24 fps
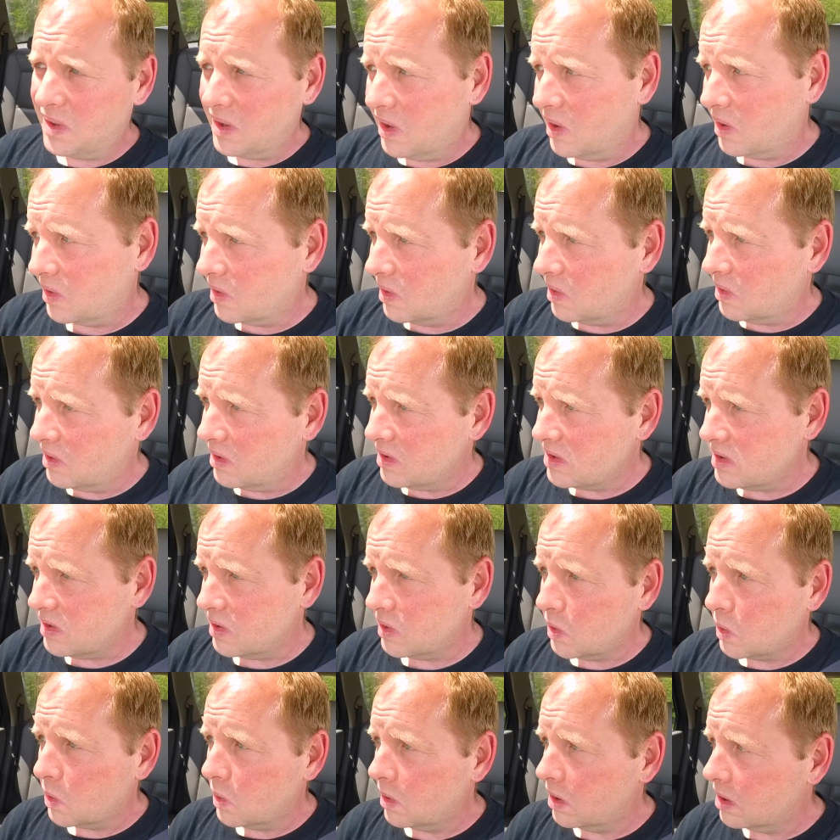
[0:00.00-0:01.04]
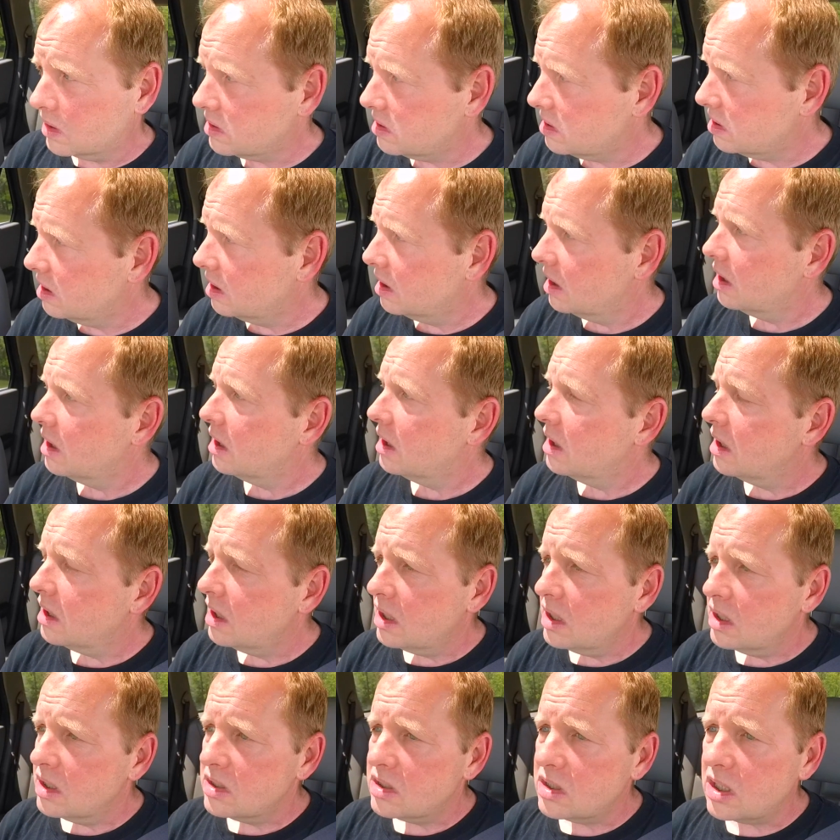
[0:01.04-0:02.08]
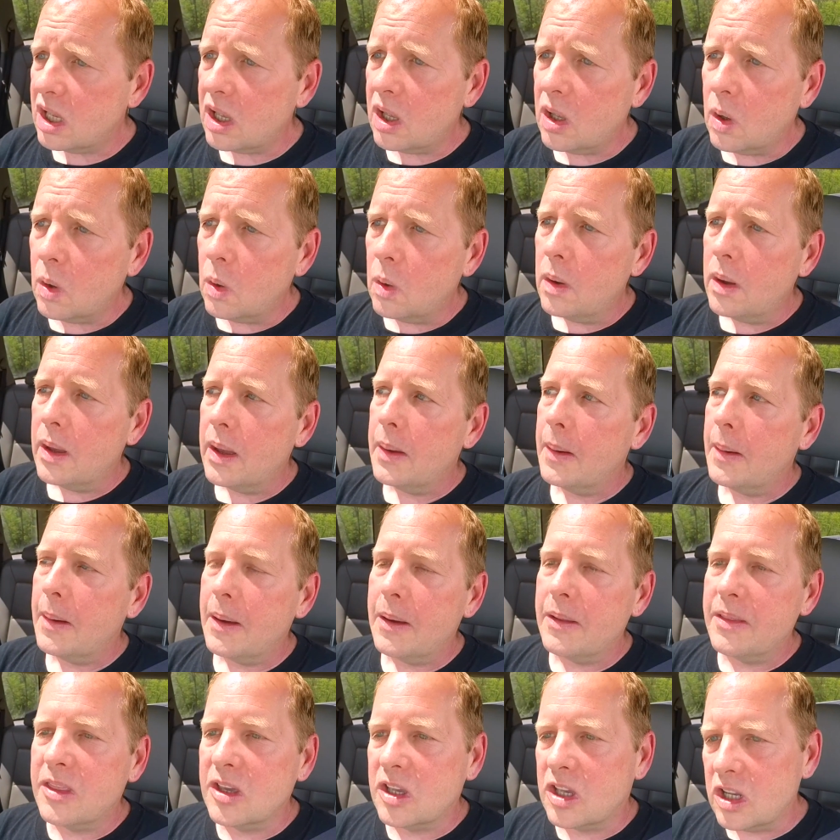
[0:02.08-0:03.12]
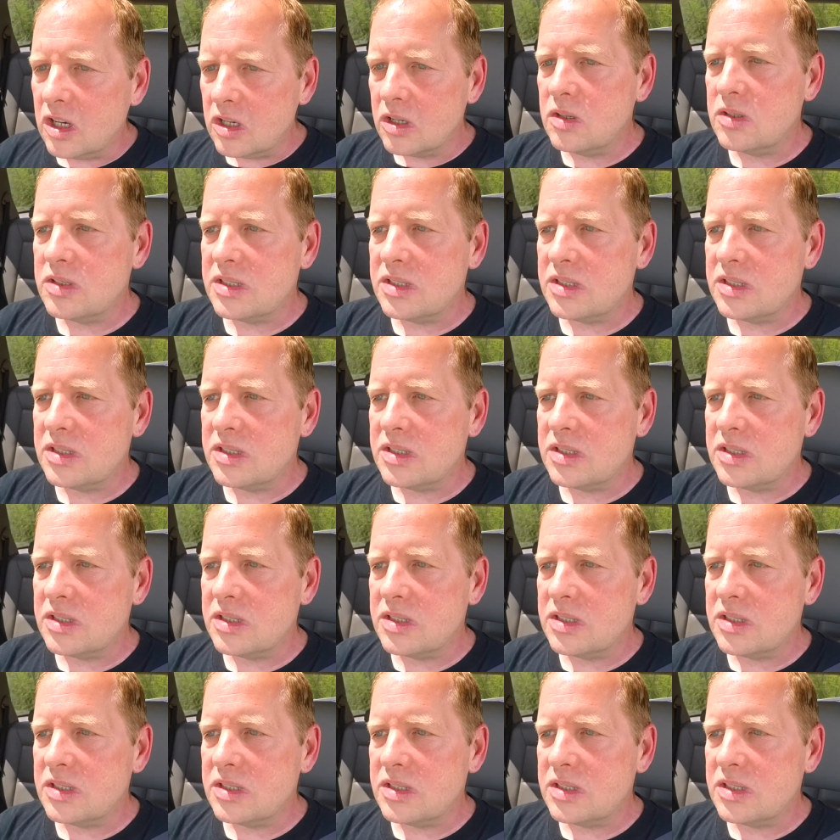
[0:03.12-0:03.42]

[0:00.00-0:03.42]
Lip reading: we all go through those little quirks. So, the good